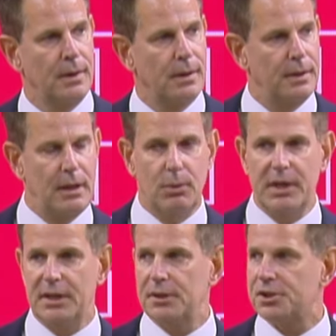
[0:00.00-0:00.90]
Then we
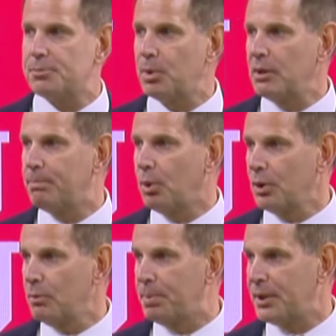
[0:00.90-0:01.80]
entered the spring
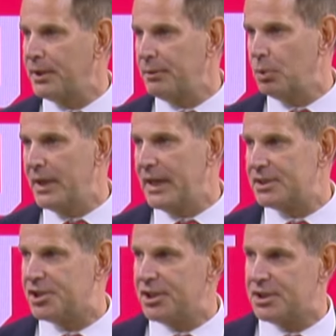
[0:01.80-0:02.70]
portal period. We had
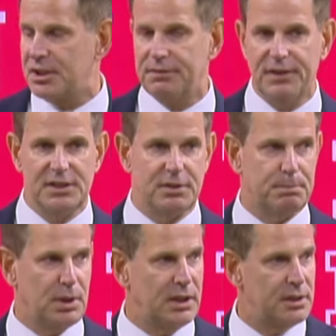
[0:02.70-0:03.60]
6 defensive
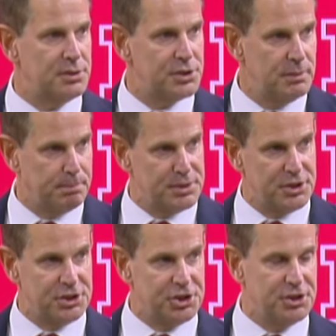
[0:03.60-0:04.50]
players in
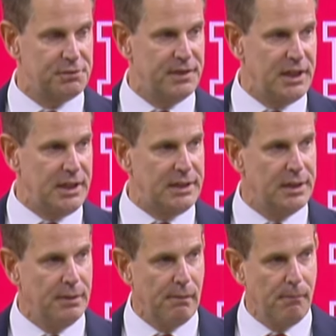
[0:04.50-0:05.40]
positions of need.
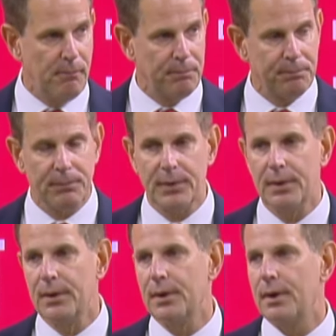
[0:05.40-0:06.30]

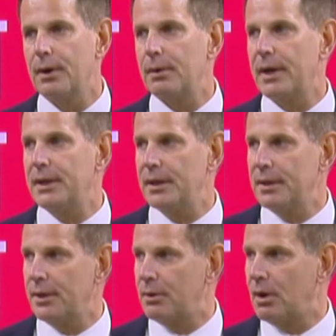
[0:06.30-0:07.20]
All right,
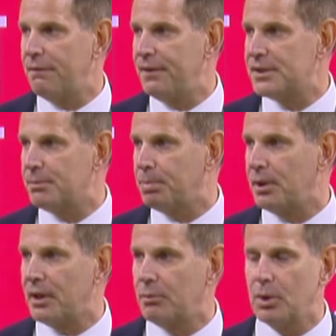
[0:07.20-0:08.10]
another offensive
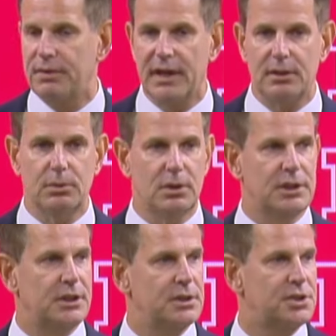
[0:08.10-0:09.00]
player, and we've had a
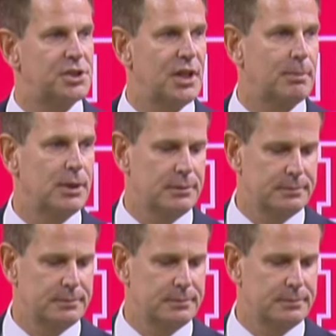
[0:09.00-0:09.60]
really good summer.